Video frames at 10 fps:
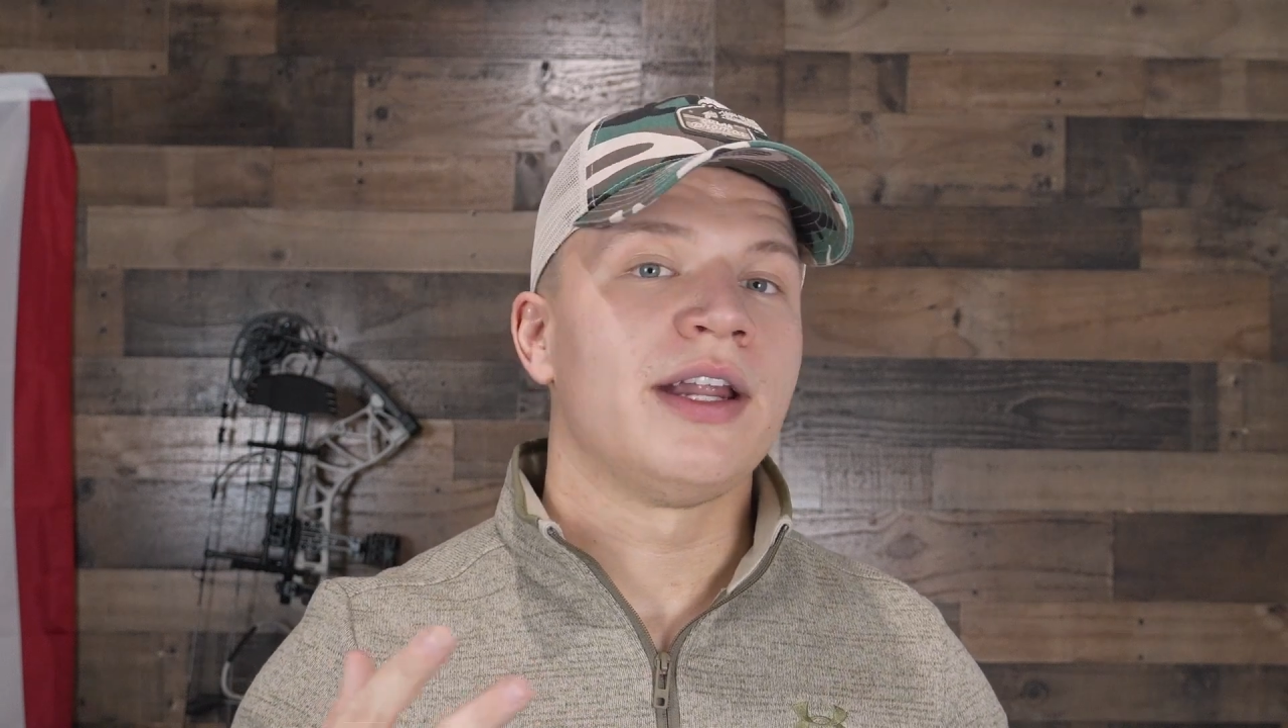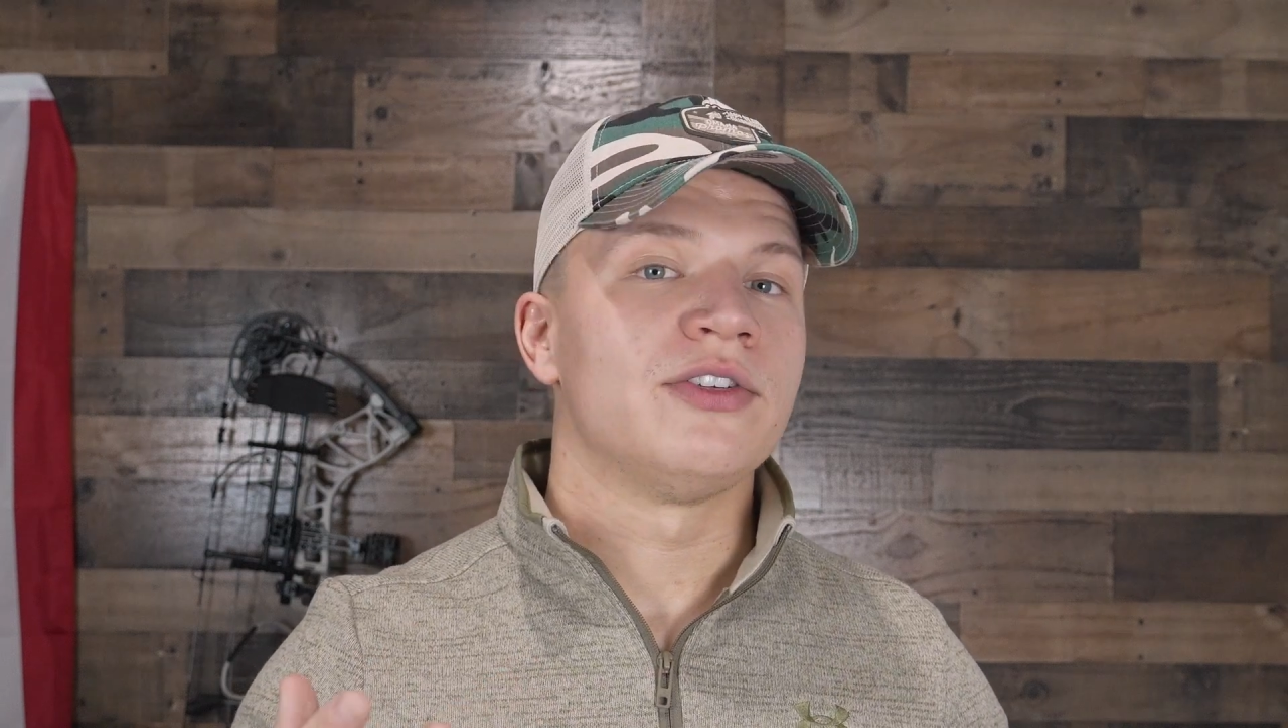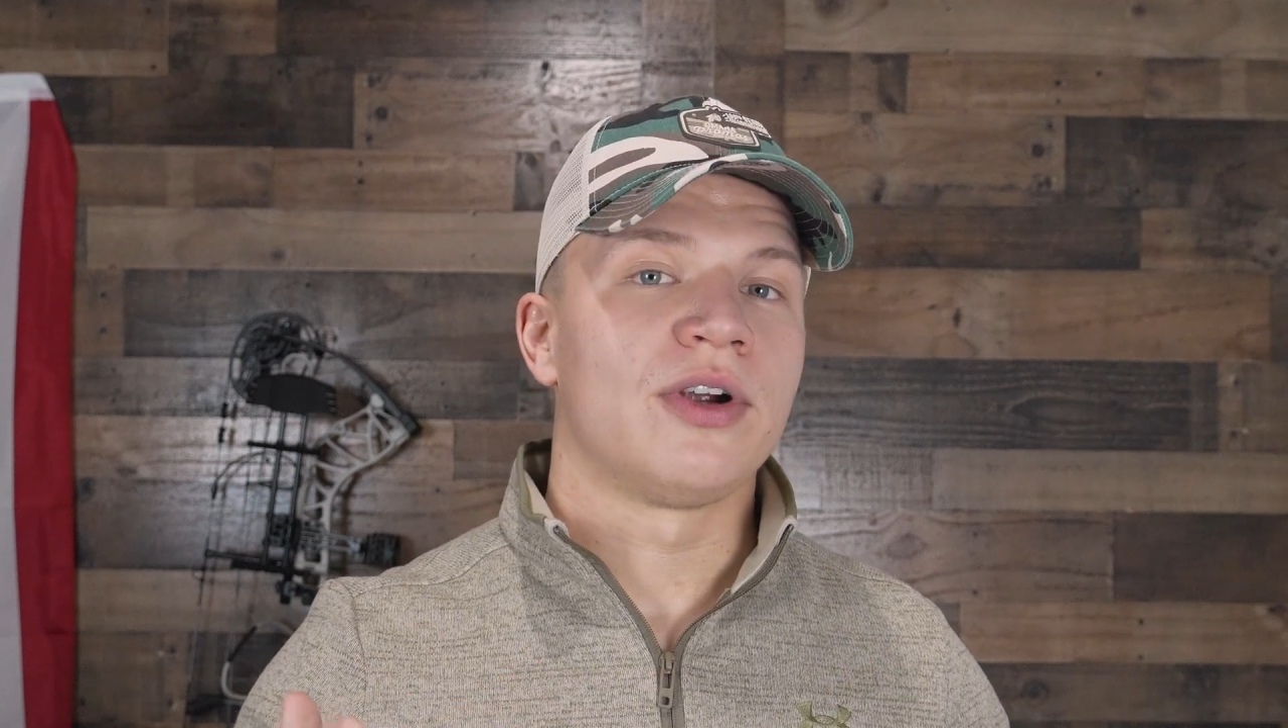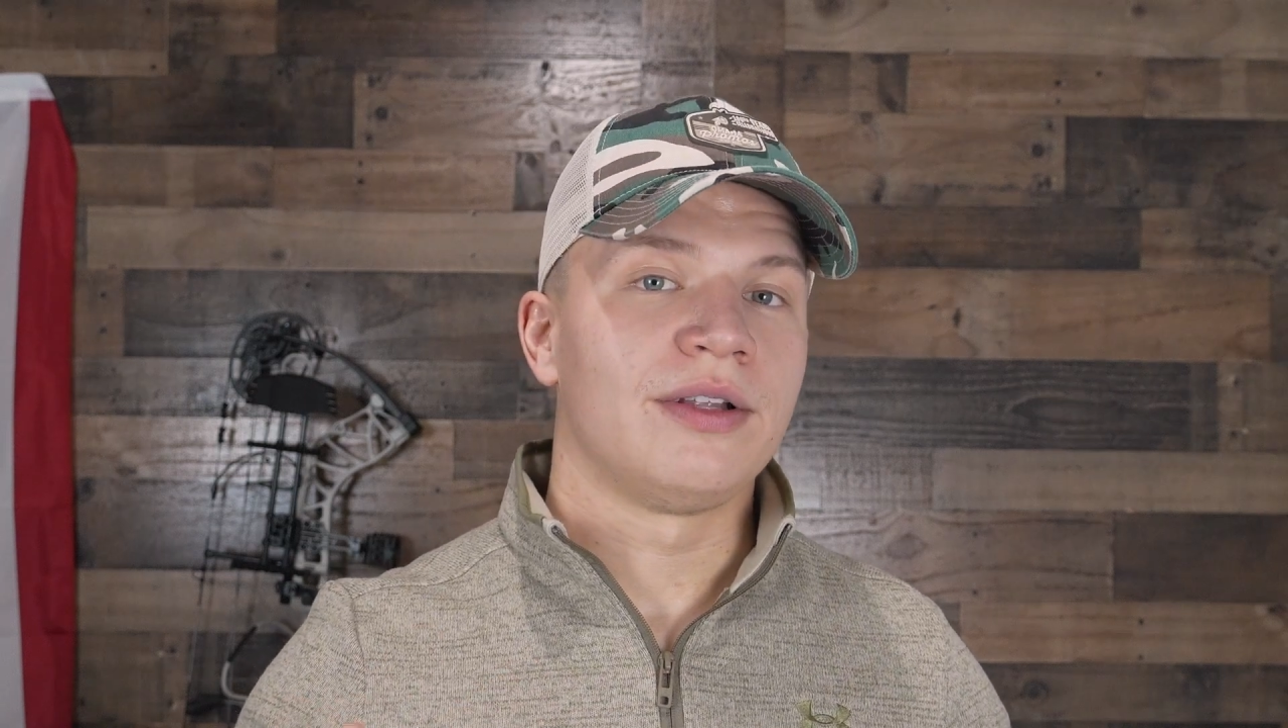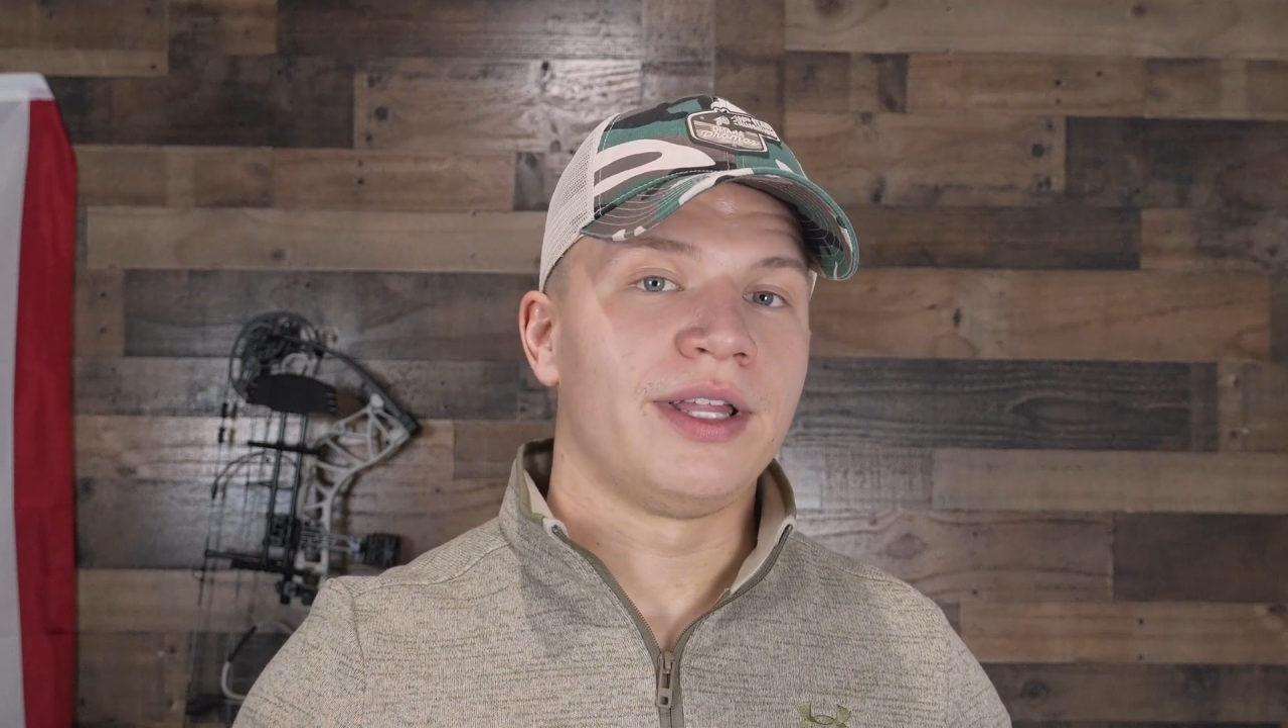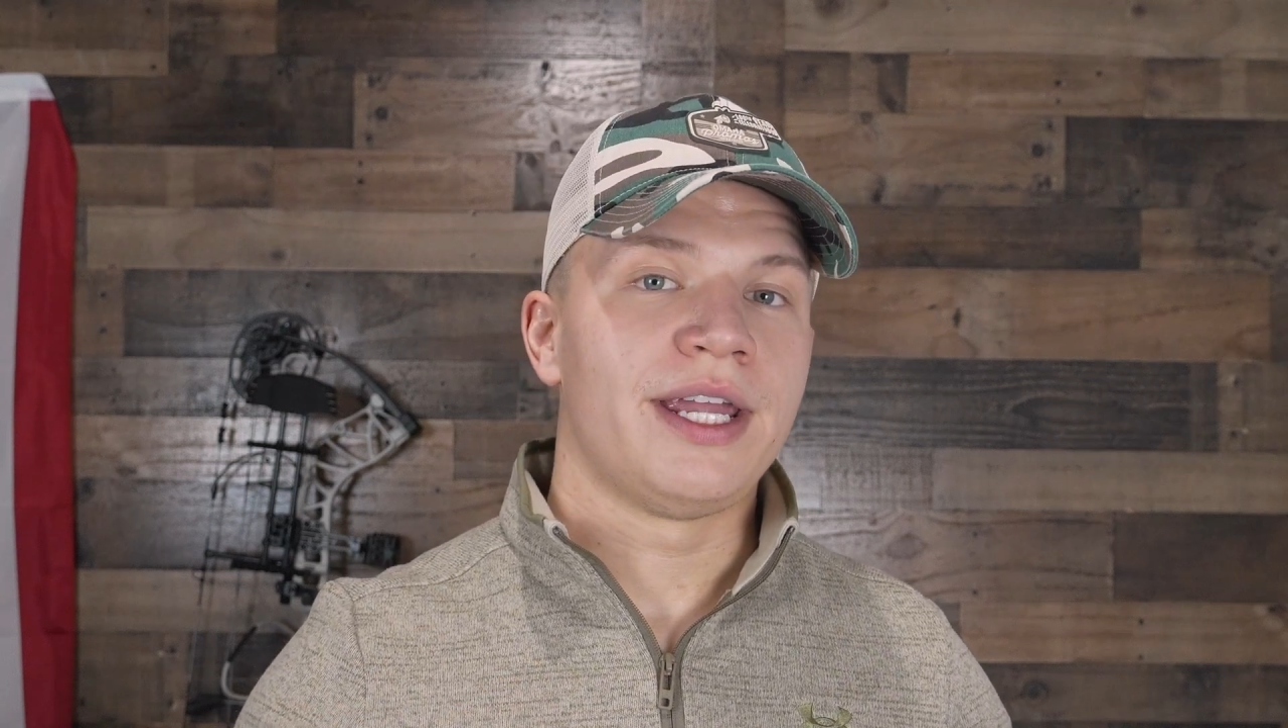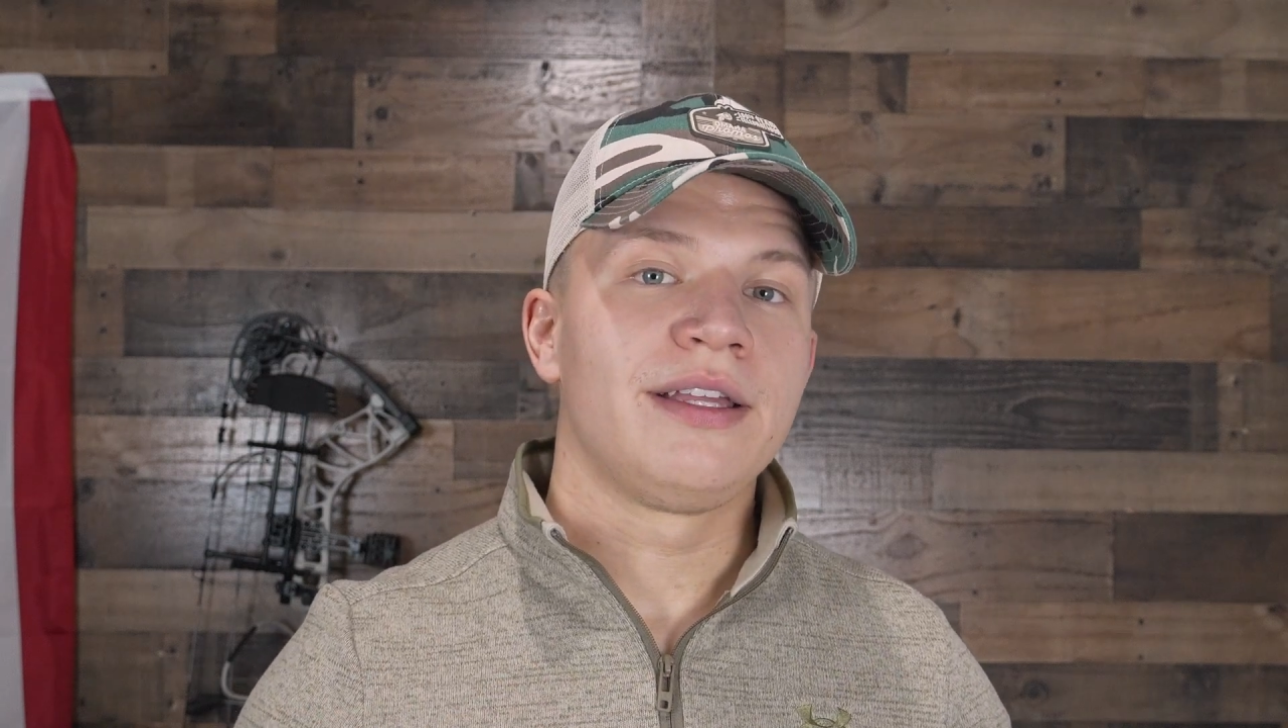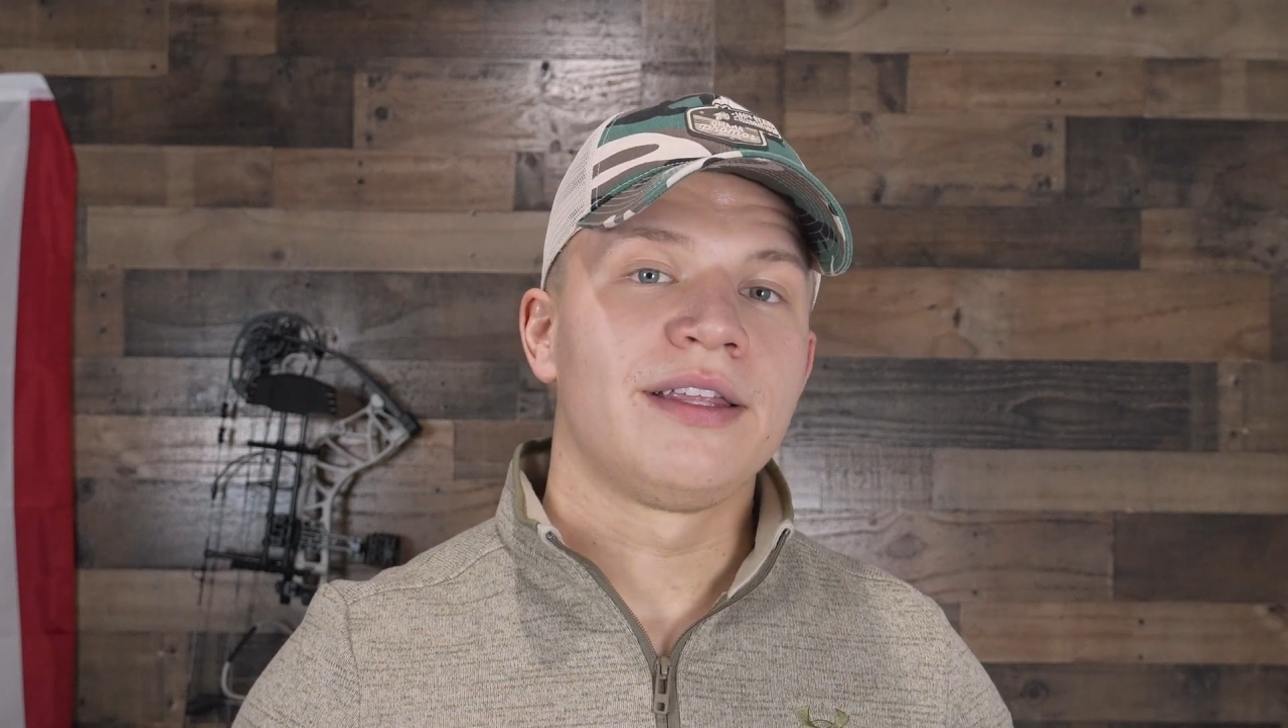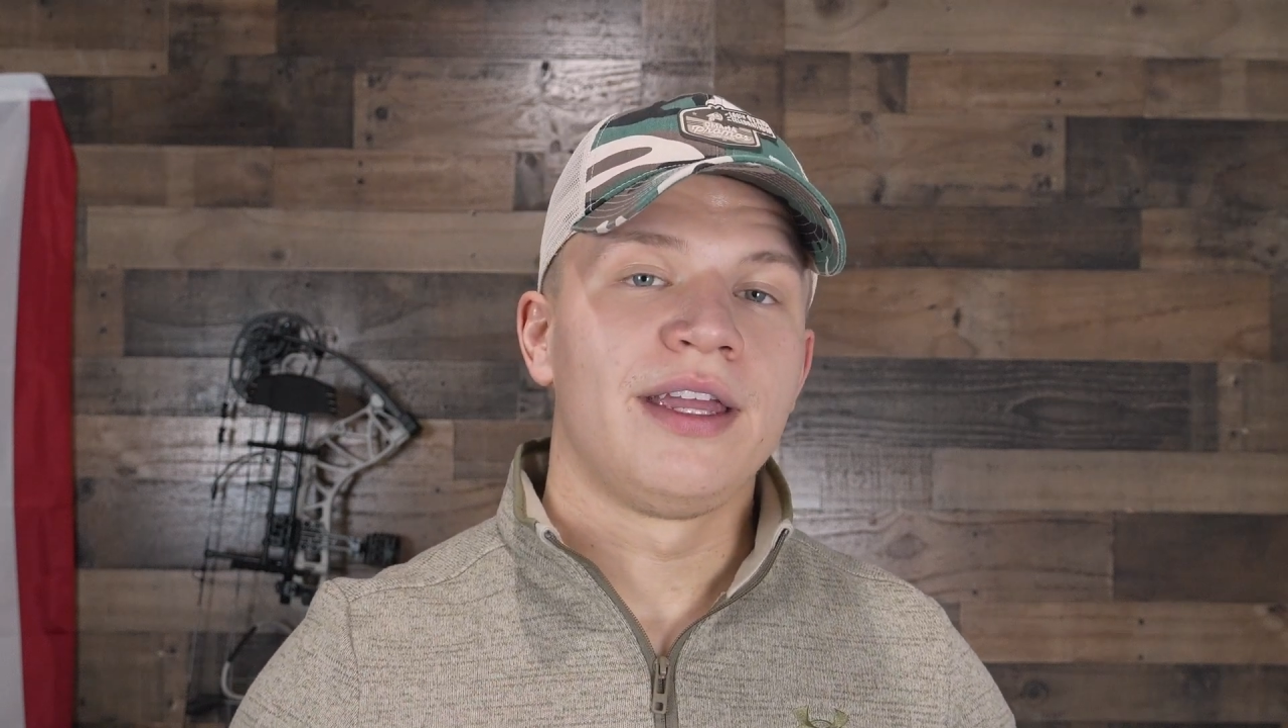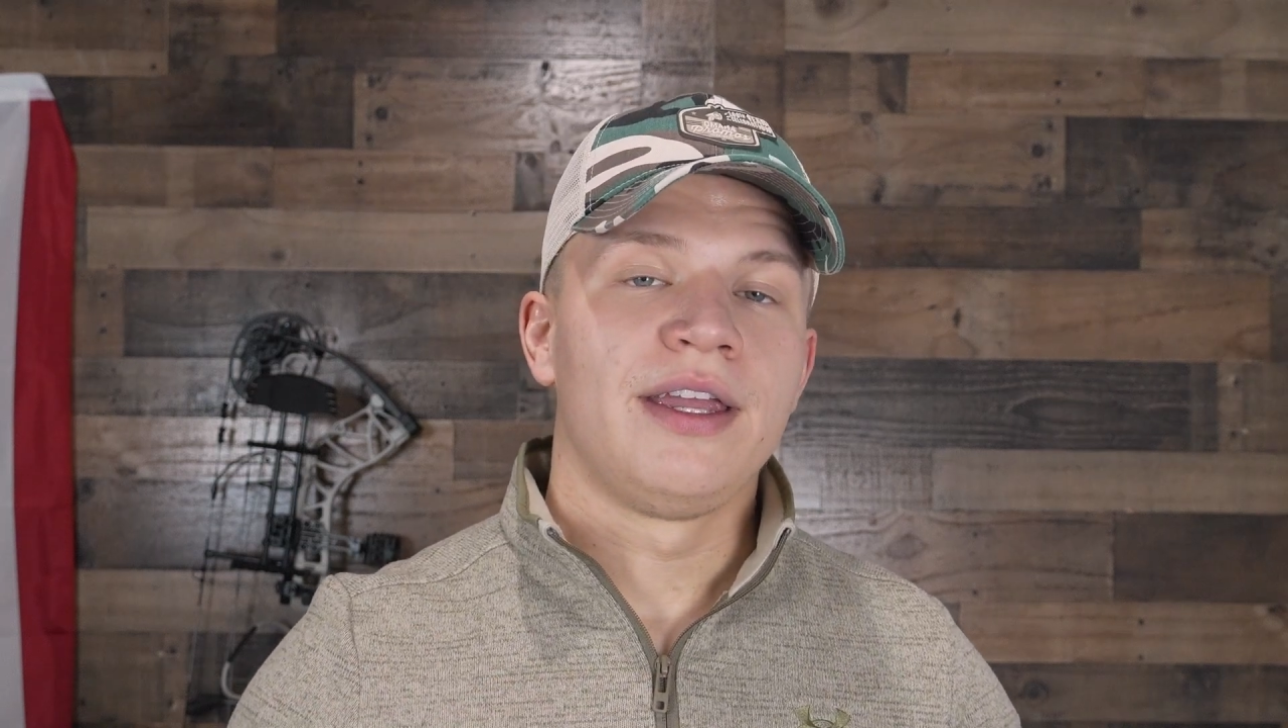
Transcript: and draw length